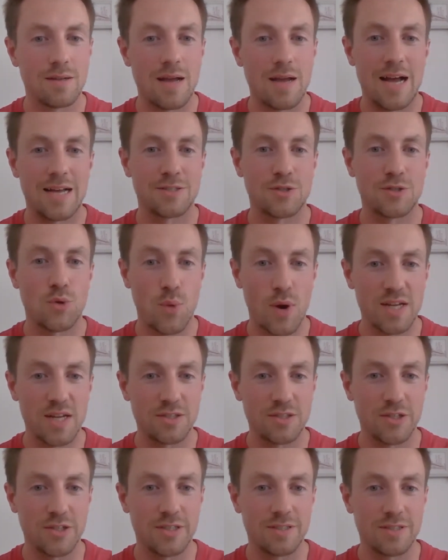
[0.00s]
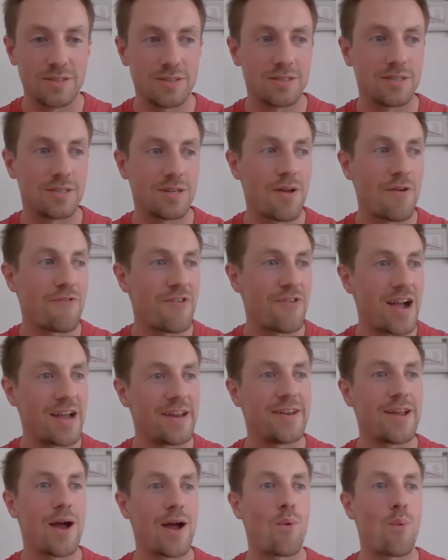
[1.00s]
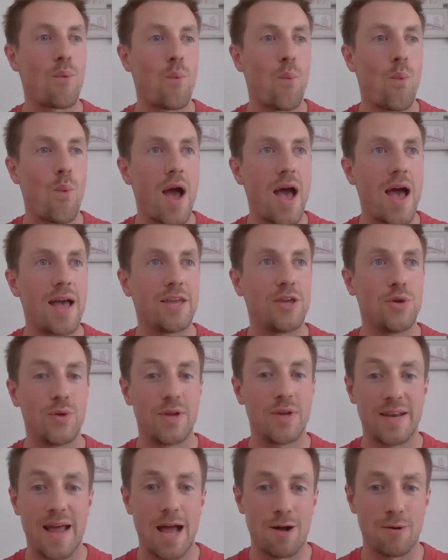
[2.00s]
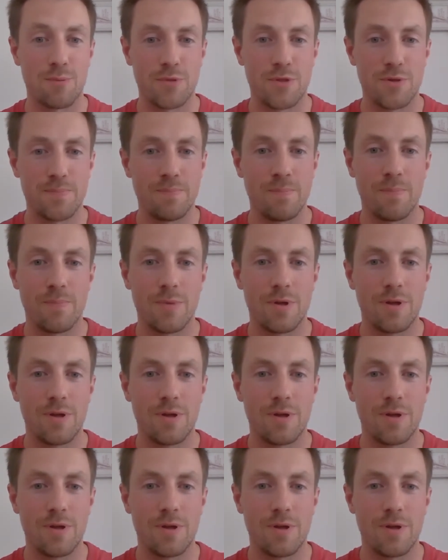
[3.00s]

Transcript: ask questions, find out where you can help them